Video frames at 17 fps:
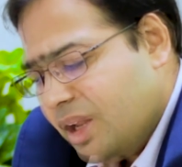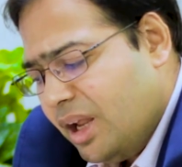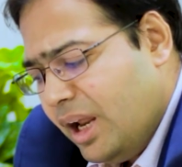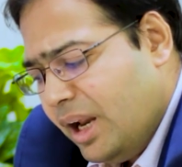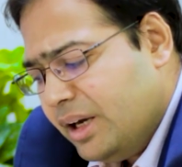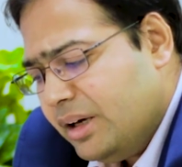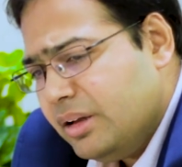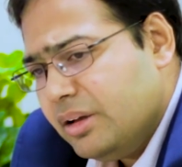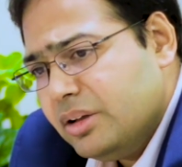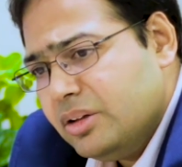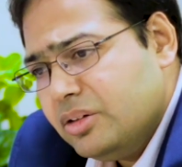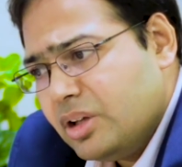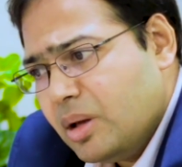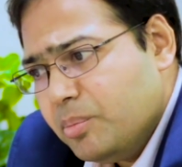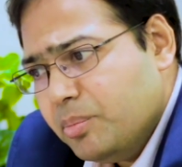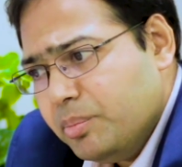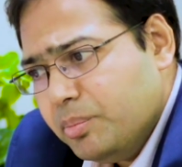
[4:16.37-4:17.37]
And
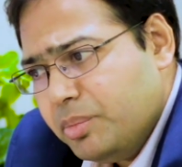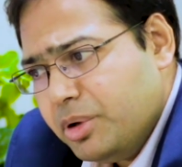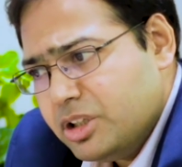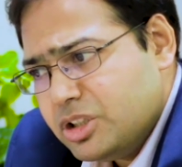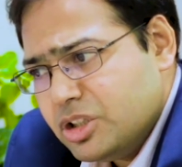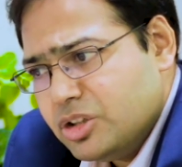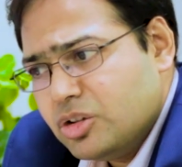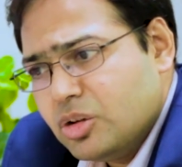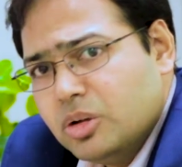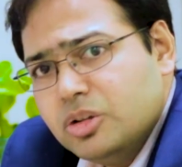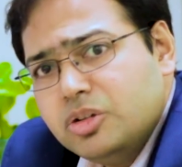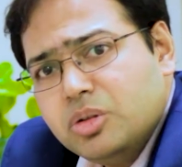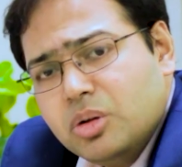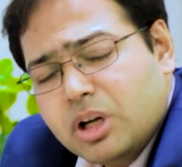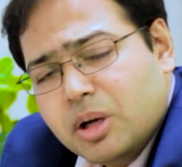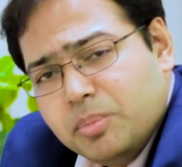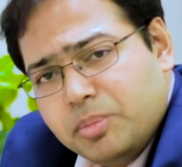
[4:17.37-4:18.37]
some patients
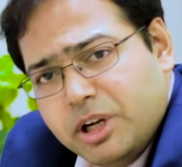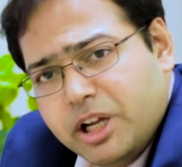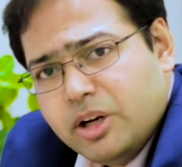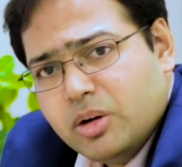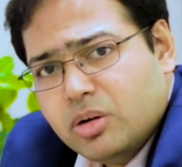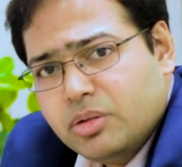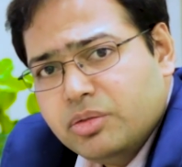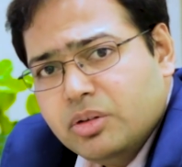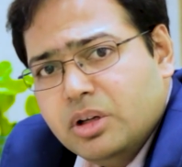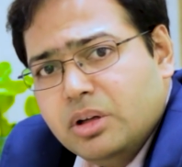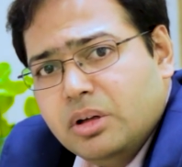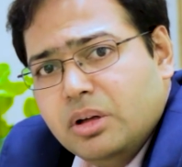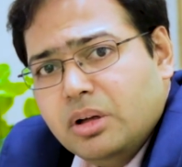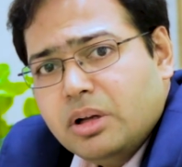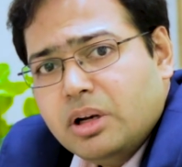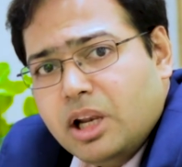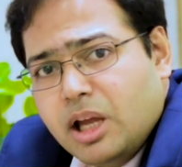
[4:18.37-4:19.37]
also complain of
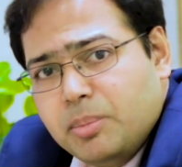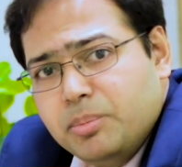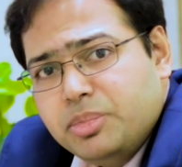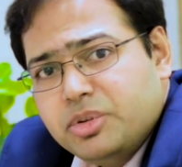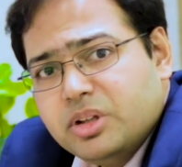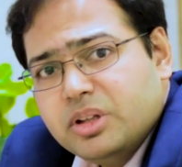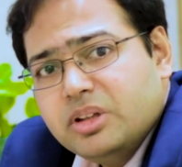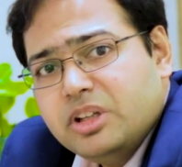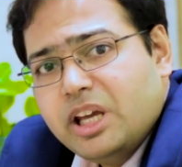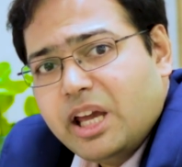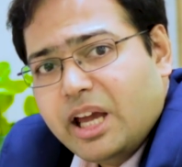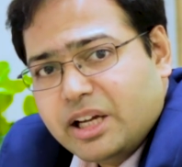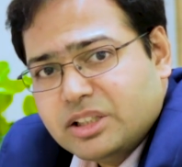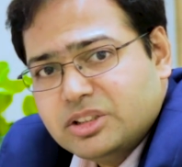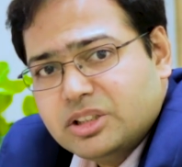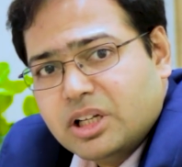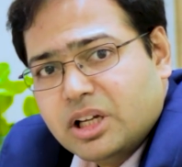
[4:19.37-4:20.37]
lumps in the
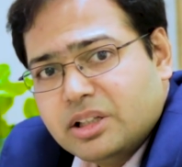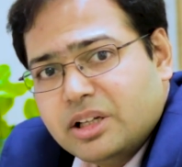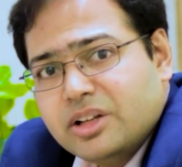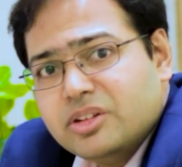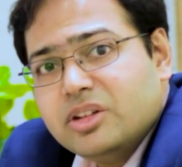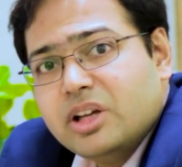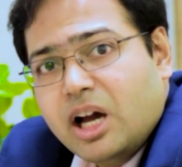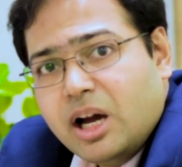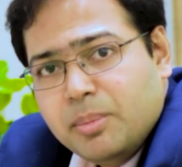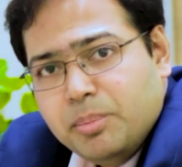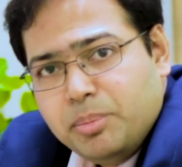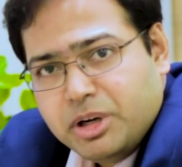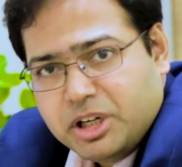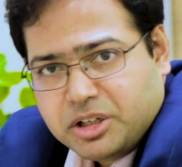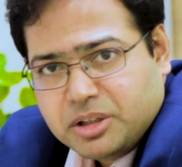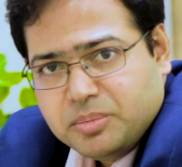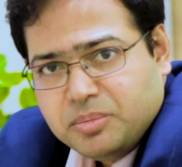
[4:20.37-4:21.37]
axilla, that is the
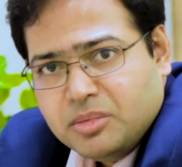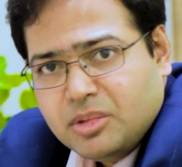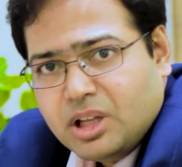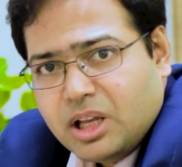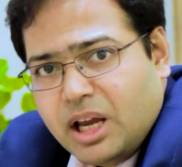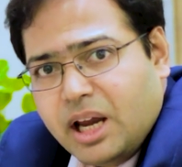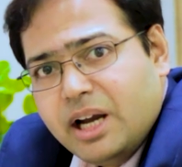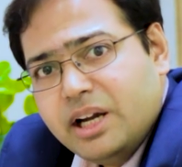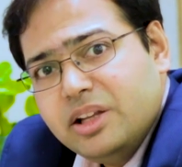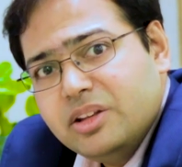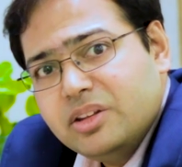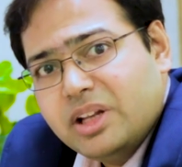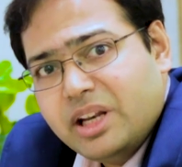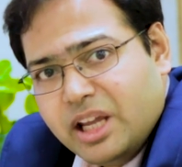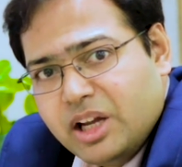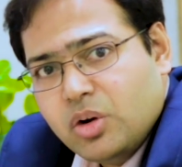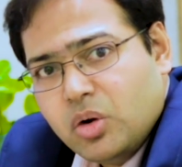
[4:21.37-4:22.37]
armpit, and in
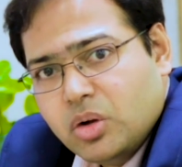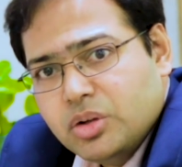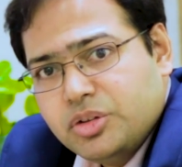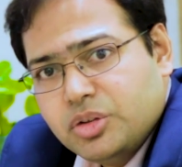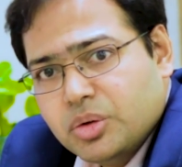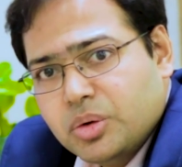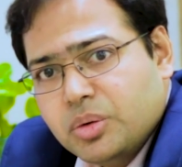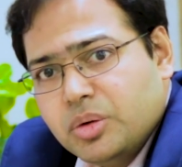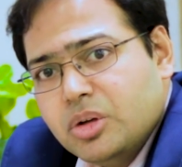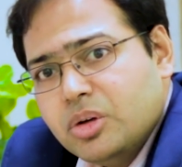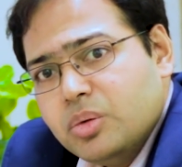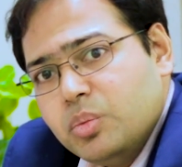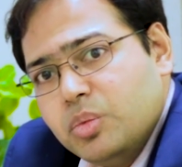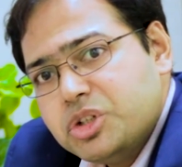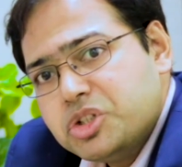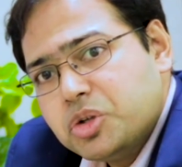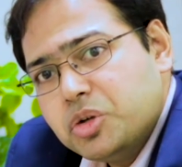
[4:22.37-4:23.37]
the neck also,
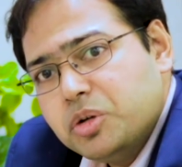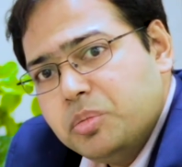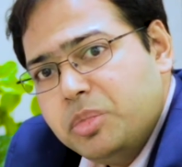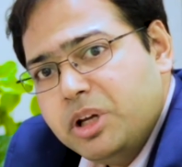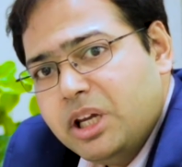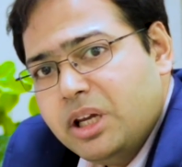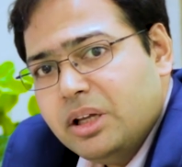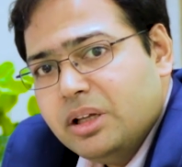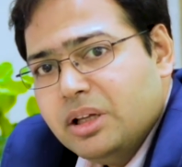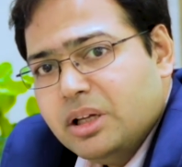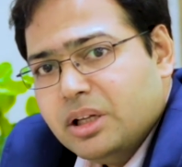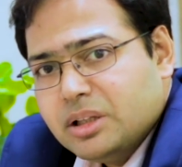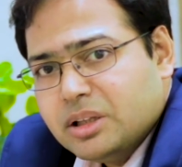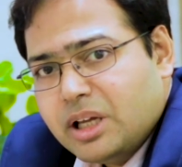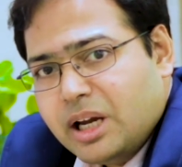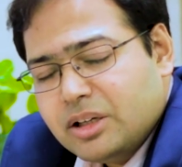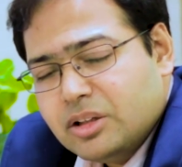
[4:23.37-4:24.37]
which could be
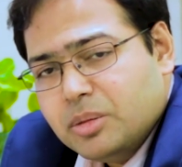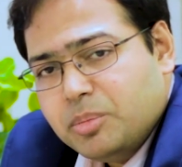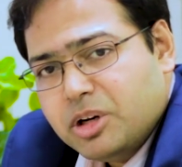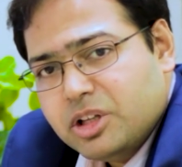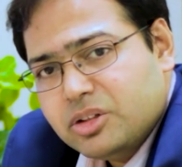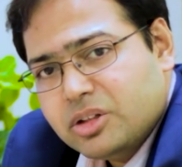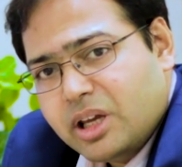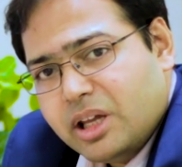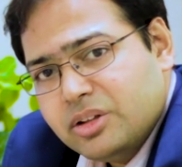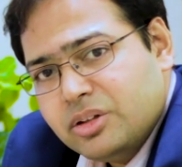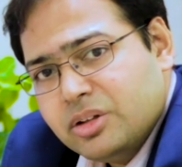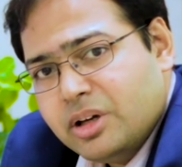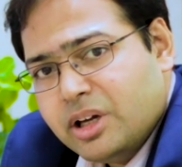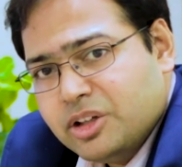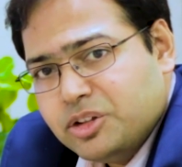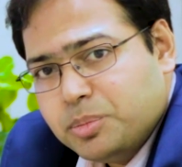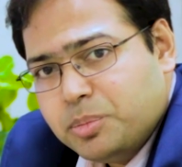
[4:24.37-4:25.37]
that the breast
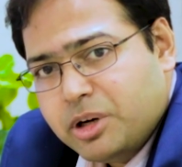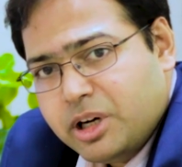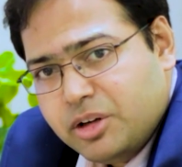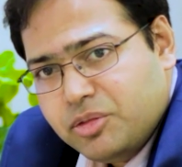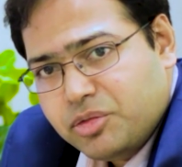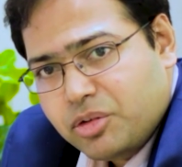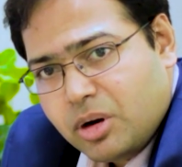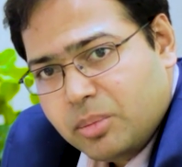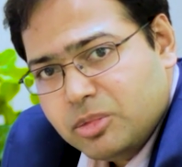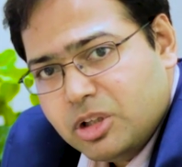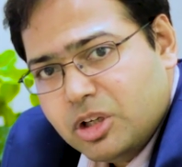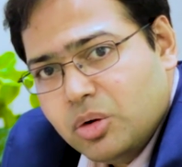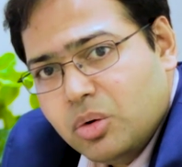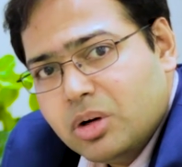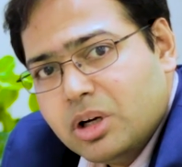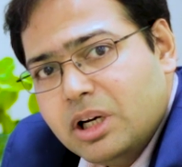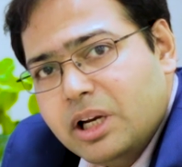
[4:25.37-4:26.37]
cancer has spread from the
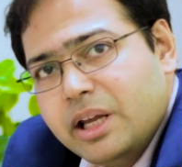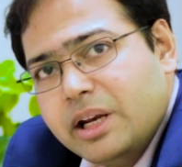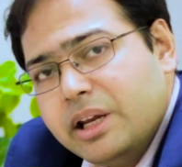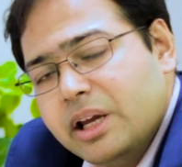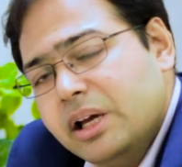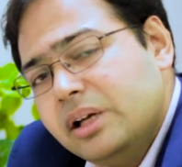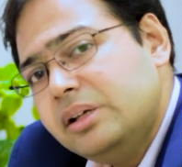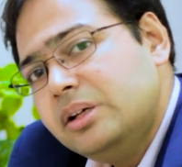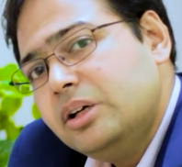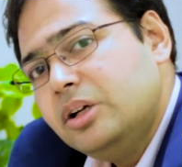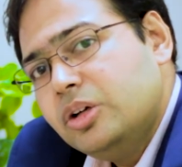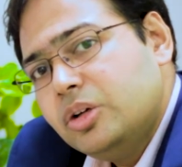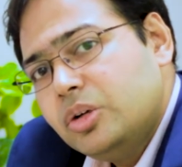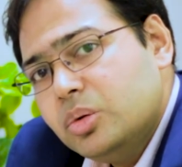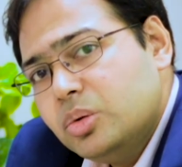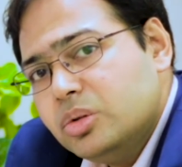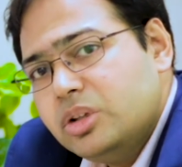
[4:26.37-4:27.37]
local area
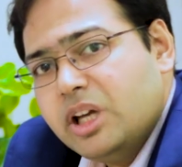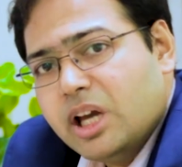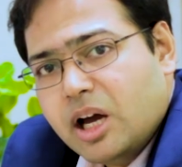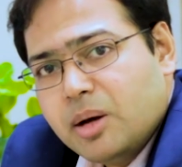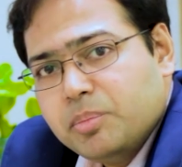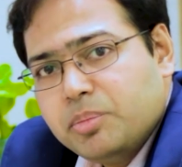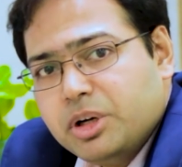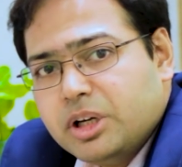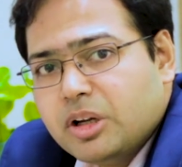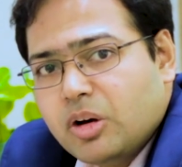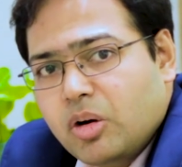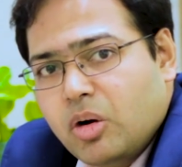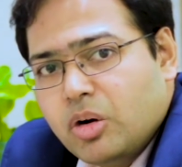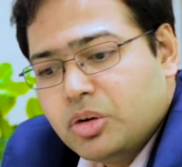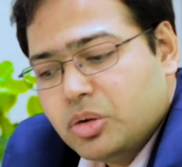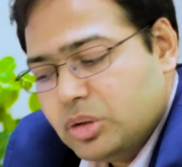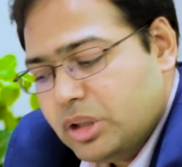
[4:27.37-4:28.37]
to the armpit
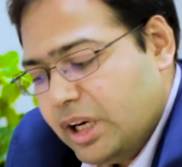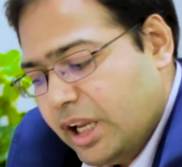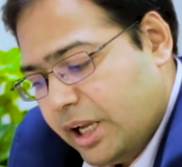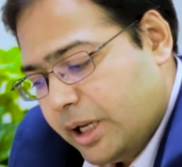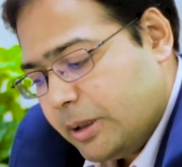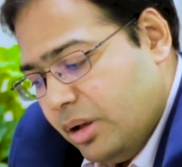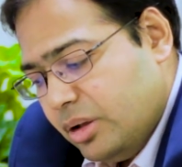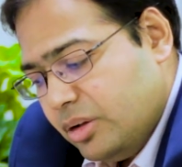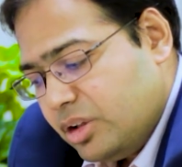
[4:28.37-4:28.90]
or to the neck.